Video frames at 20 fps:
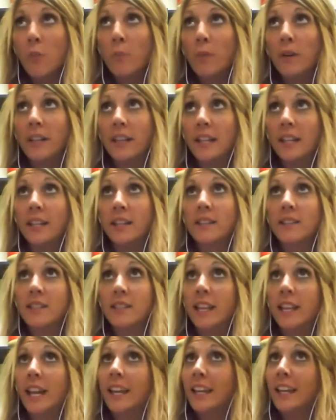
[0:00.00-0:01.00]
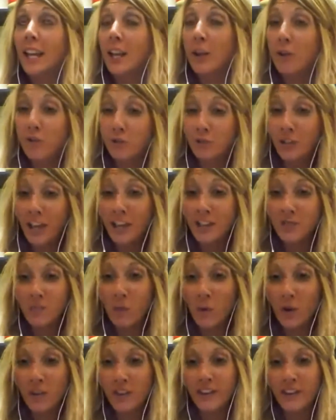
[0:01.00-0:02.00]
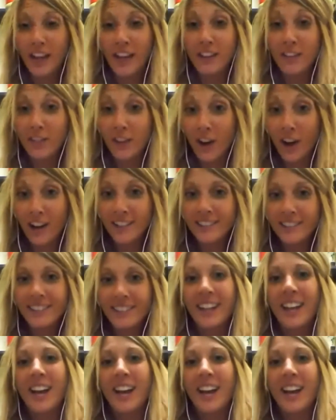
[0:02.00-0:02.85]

but it is taking flight more than I thought.